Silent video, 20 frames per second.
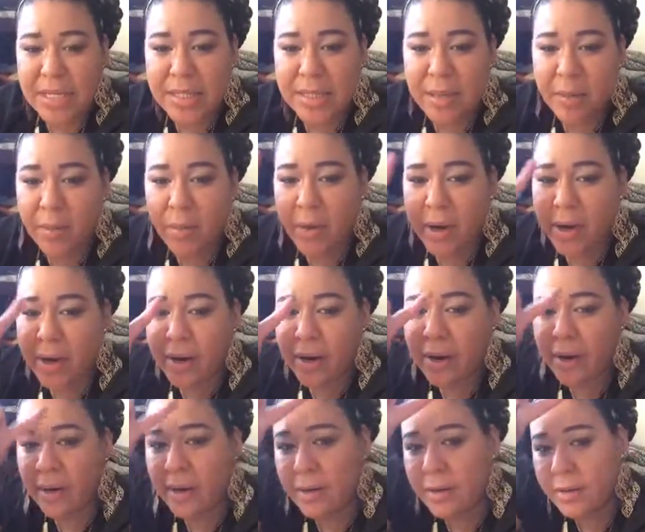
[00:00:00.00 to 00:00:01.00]

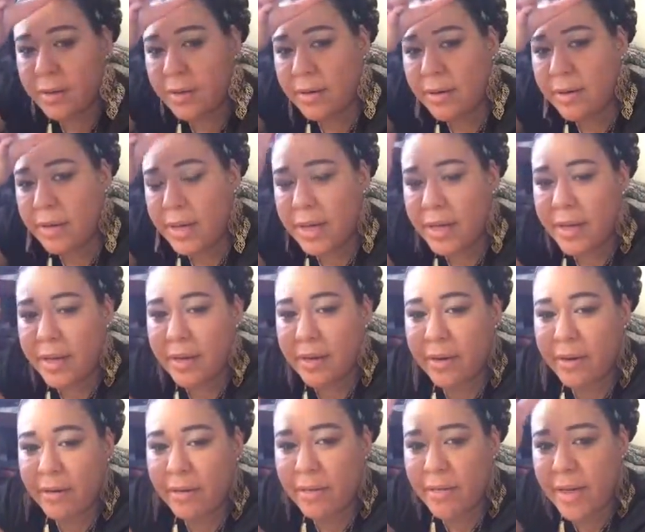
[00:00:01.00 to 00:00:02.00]
somewhere
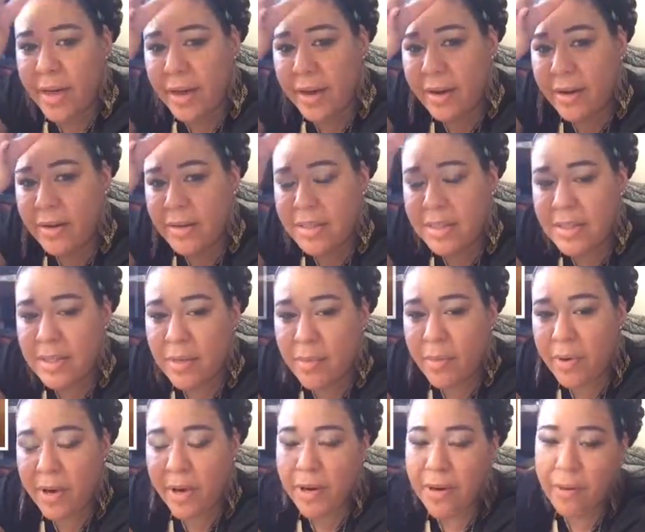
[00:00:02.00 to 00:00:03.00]
here, there,
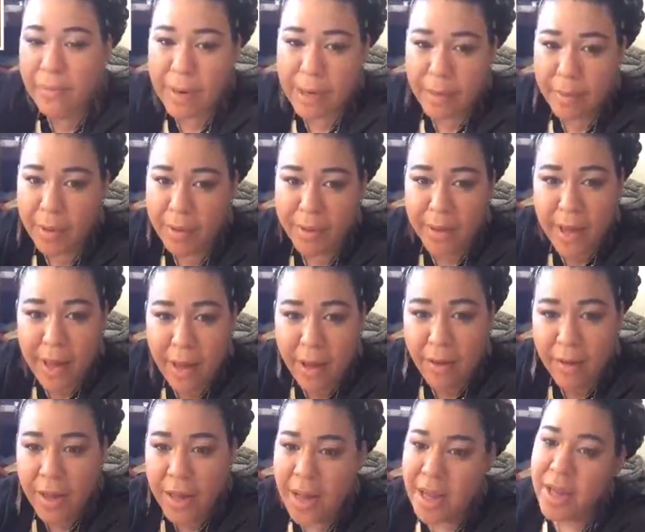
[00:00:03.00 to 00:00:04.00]
somewhere, right about
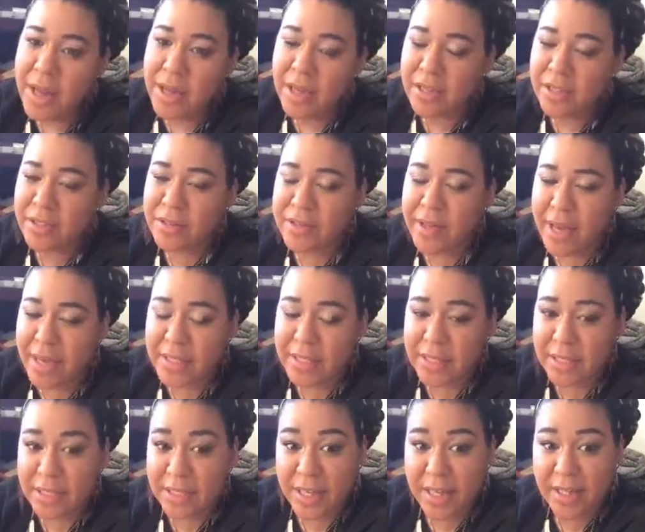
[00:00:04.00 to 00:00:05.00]
now, so you guys
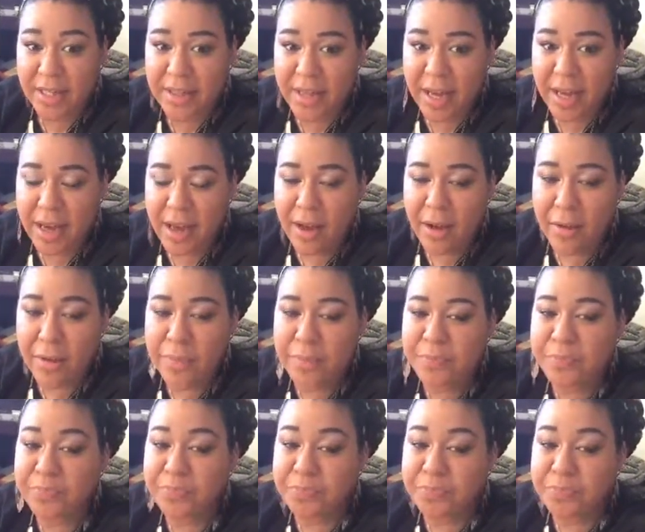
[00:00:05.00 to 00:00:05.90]
can check that out.